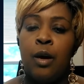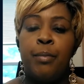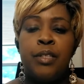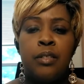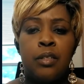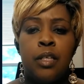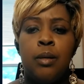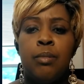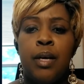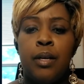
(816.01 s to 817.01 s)
But just
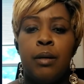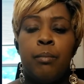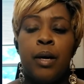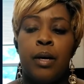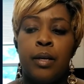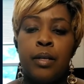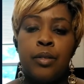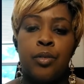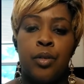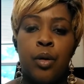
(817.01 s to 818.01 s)
keep that in mind
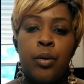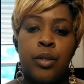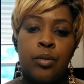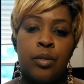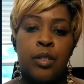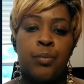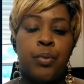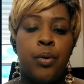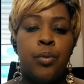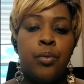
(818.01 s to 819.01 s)
as you're going through this
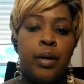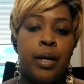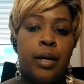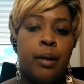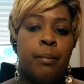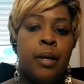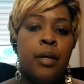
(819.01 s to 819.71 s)
program.